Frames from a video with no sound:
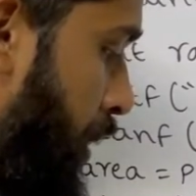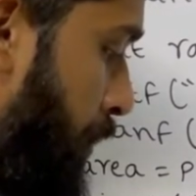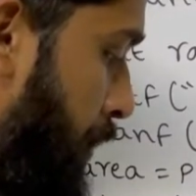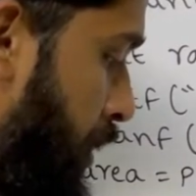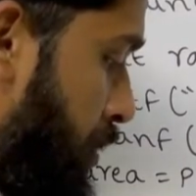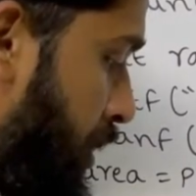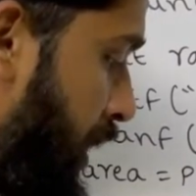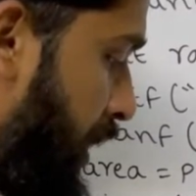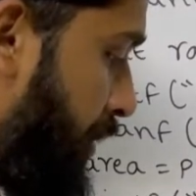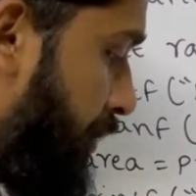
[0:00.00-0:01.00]
by using
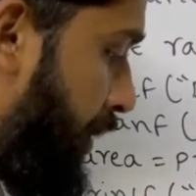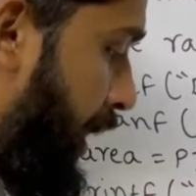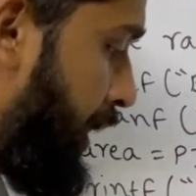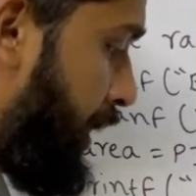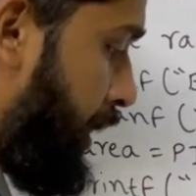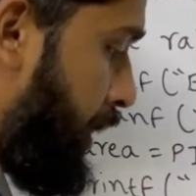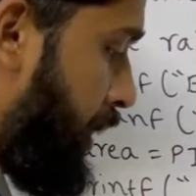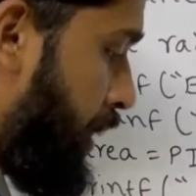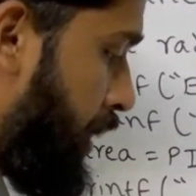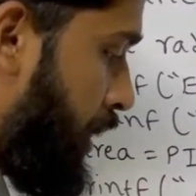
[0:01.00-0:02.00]
the define,
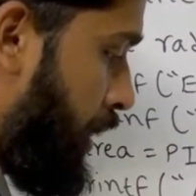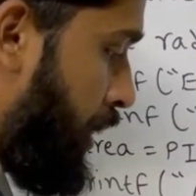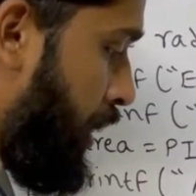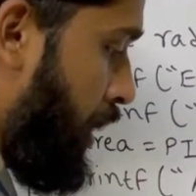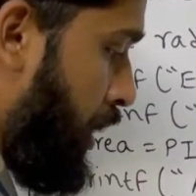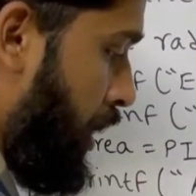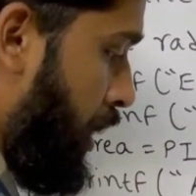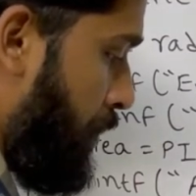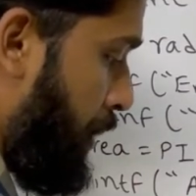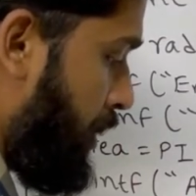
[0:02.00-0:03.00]

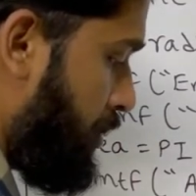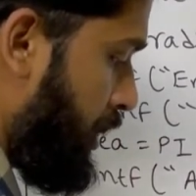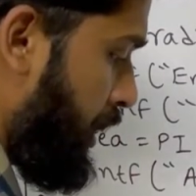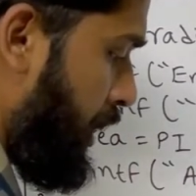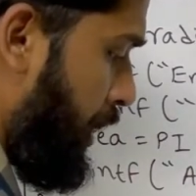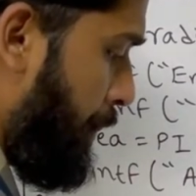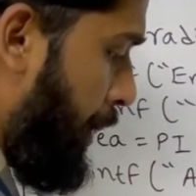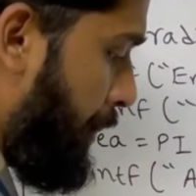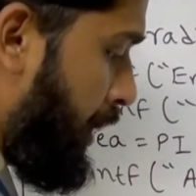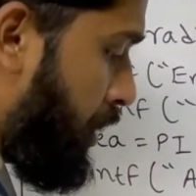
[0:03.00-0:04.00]
by using
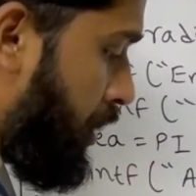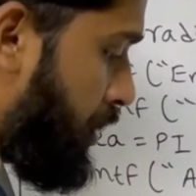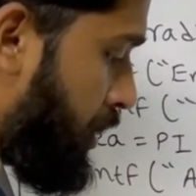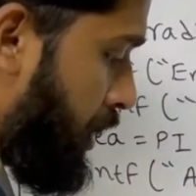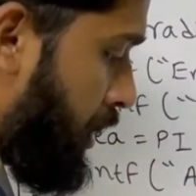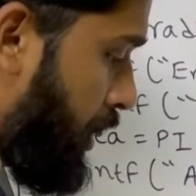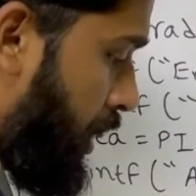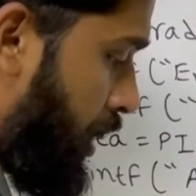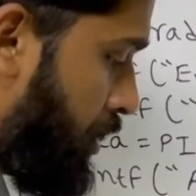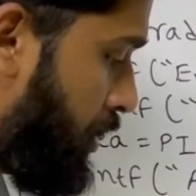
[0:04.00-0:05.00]
memory constant.
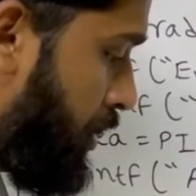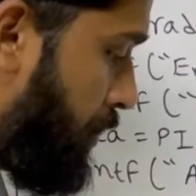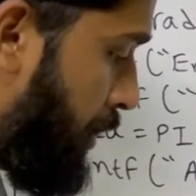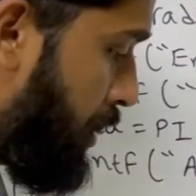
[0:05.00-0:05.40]
How? By